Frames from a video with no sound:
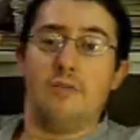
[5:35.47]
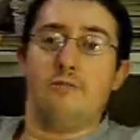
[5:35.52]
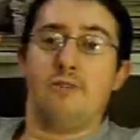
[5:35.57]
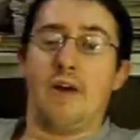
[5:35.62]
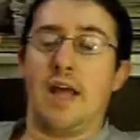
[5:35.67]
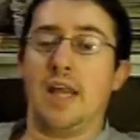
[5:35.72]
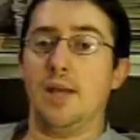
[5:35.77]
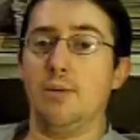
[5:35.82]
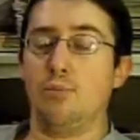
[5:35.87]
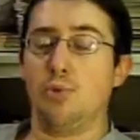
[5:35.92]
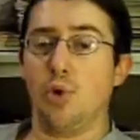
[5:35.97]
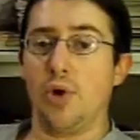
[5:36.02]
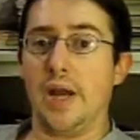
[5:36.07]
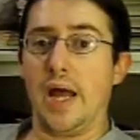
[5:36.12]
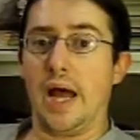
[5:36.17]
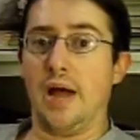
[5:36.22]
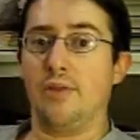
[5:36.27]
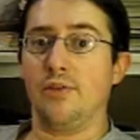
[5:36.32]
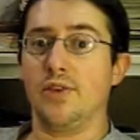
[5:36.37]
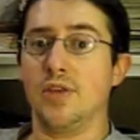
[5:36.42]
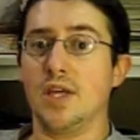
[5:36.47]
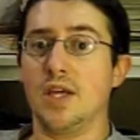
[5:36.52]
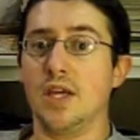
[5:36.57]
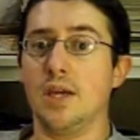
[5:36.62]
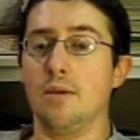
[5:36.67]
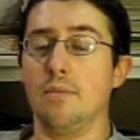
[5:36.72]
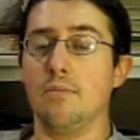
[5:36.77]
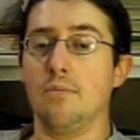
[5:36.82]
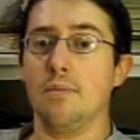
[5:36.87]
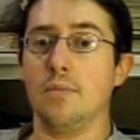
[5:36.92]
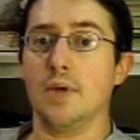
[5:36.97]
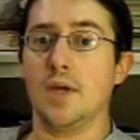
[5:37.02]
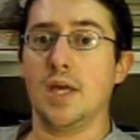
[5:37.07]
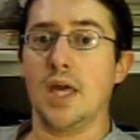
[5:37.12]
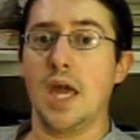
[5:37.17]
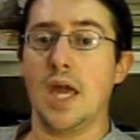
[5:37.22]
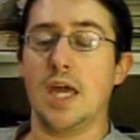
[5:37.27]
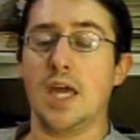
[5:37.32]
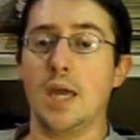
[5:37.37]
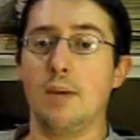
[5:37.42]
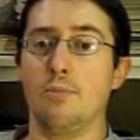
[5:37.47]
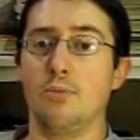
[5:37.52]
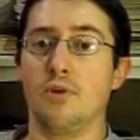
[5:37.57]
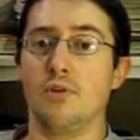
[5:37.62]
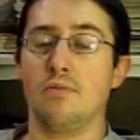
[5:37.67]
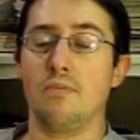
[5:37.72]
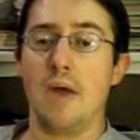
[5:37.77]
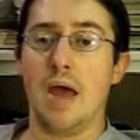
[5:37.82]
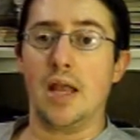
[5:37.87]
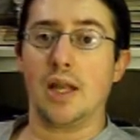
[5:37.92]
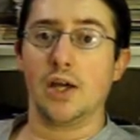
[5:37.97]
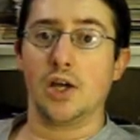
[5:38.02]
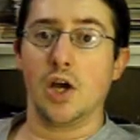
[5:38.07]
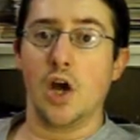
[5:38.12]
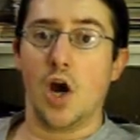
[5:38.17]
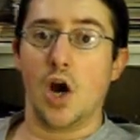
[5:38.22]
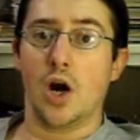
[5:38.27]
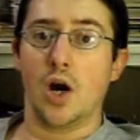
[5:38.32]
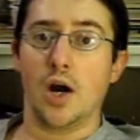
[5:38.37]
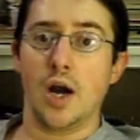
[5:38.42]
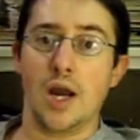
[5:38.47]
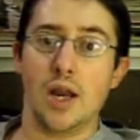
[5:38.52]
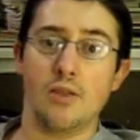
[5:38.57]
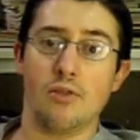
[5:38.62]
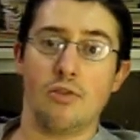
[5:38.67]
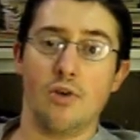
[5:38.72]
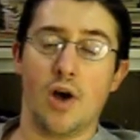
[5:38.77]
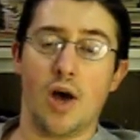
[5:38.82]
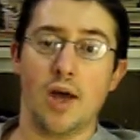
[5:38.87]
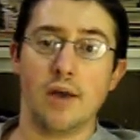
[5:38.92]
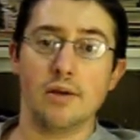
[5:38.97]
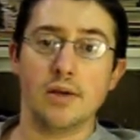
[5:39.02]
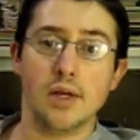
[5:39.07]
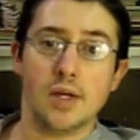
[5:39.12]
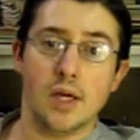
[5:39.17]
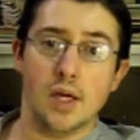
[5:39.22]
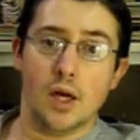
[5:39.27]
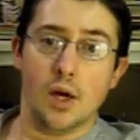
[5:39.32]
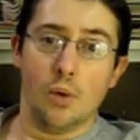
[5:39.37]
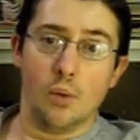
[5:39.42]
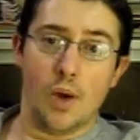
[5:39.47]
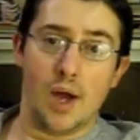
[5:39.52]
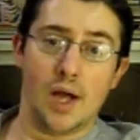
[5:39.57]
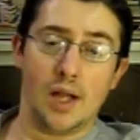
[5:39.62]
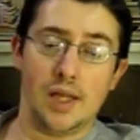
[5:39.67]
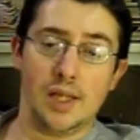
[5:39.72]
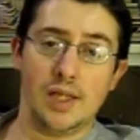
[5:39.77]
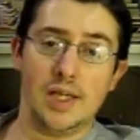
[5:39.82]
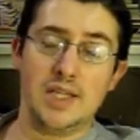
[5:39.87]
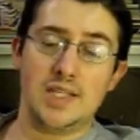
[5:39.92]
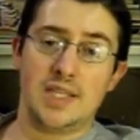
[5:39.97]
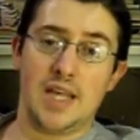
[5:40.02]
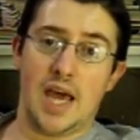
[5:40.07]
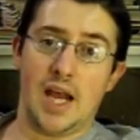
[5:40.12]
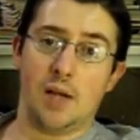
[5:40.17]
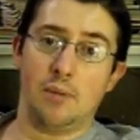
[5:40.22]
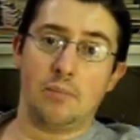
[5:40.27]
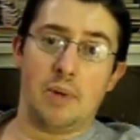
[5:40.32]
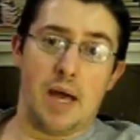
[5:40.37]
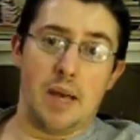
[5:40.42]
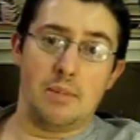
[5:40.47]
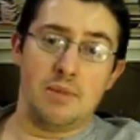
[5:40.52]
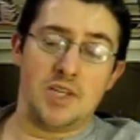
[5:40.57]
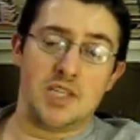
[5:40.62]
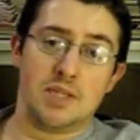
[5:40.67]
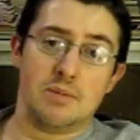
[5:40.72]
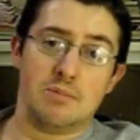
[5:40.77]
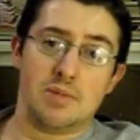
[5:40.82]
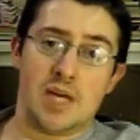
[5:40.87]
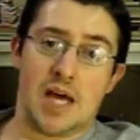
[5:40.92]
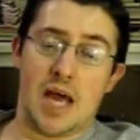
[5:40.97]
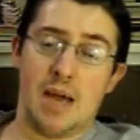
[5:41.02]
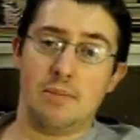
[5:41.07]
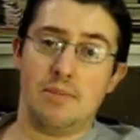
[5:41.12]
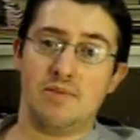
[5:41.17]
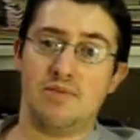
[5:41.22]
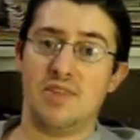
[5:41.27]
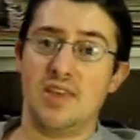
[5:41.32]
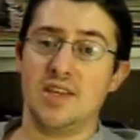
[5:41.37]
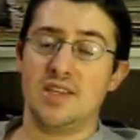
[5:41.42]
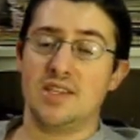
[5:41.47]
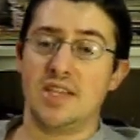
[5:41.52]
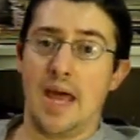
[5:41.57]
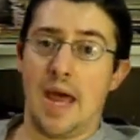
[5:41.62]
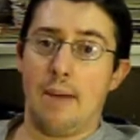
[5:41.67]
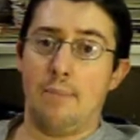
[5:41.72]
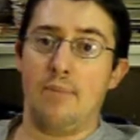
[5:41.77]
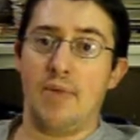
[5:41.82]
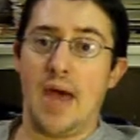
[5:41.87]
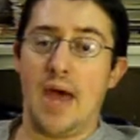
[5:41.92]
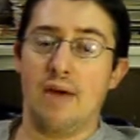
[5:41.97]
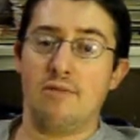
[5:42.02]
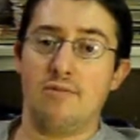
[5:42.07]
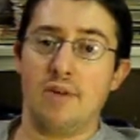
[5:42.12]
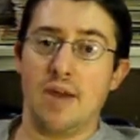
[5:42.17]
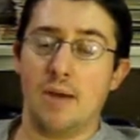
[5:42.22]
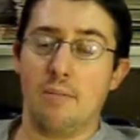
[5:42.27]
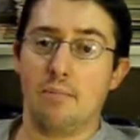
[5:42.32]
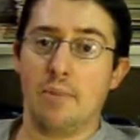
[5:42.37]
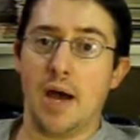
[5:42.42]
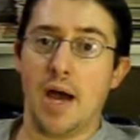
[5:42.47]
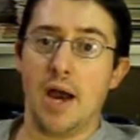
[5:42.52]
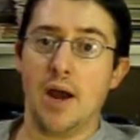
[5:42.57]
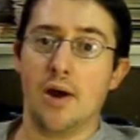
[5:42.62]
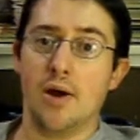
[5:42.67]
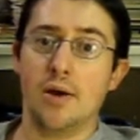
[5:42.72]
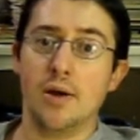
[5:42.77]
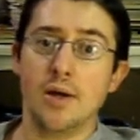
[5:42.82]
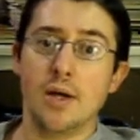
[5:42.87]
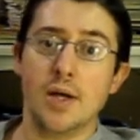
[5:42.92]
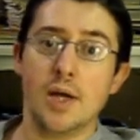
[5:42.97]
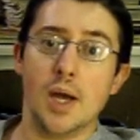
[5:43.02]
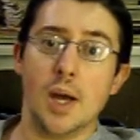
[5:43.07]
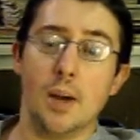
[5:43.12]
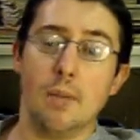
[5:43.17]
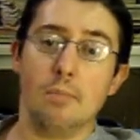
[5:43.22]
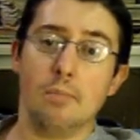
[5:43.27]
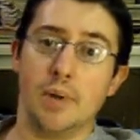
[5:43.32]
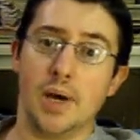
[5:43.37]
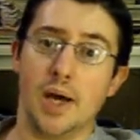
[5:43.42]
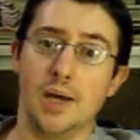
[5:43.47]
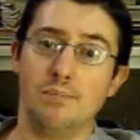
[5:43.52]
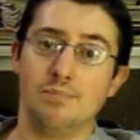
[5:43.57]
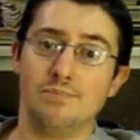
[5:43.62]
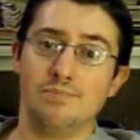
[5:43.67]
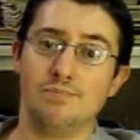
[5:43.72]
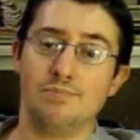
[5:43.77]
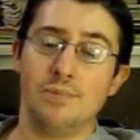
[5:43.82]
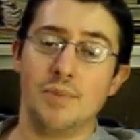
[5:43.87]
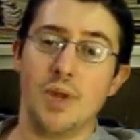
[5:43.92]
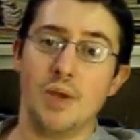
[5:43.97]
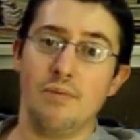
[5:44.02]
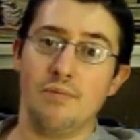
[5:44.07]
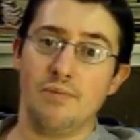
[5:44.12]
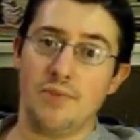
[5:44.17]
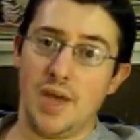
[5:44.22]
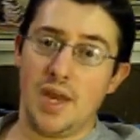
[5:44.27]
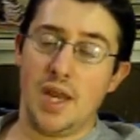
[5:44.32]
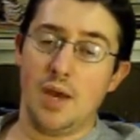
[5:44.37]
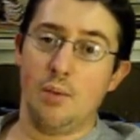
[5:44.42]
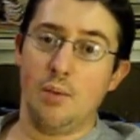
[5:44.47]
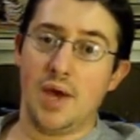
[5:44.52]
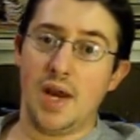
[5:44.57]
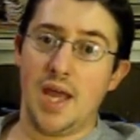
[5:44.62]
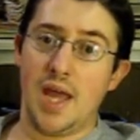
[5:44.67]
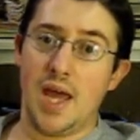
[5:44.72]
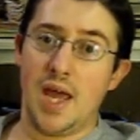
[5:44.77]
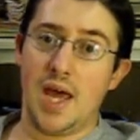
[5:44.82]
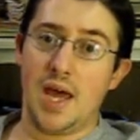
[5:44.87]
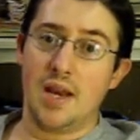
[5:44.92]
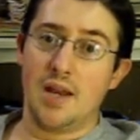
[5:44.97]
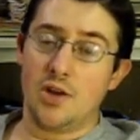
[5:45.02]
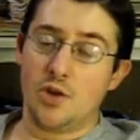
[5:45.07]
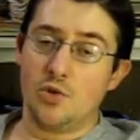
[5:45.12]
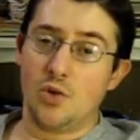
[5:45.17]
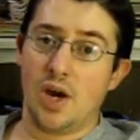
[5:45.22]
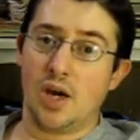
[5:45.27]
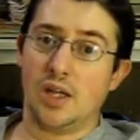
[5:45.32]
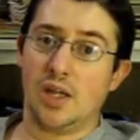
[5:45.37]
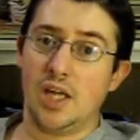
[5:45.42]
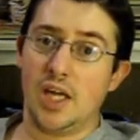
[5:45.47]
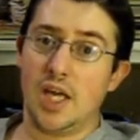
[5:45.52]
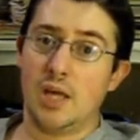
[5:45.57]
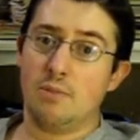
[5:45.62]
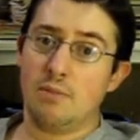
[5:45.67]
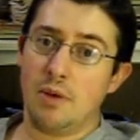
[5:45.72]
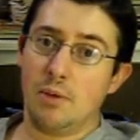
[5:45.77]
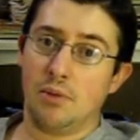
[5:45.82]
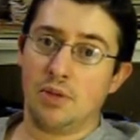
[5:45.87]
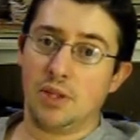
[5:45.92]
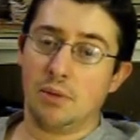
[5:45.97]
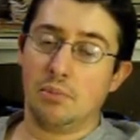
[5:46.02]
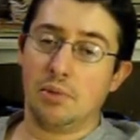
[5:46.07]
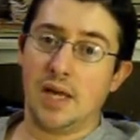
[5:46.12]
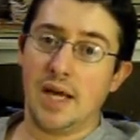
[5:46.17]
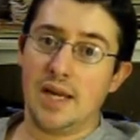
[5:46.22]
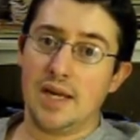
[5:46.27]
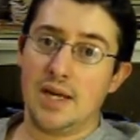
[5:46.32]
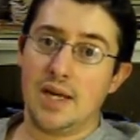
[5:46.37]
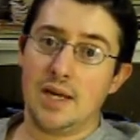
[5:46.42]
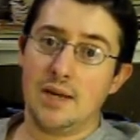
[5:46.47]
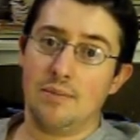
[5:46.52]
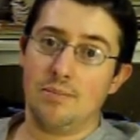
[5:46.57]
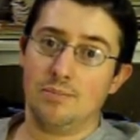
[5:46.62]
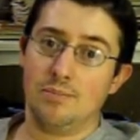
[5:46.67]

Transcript: Finally put out the Gatekeeper of Malachar and thought, well, at least that'll buy me some time if they zap that vampire. But then they went ahead and directly hit me with the Blightning.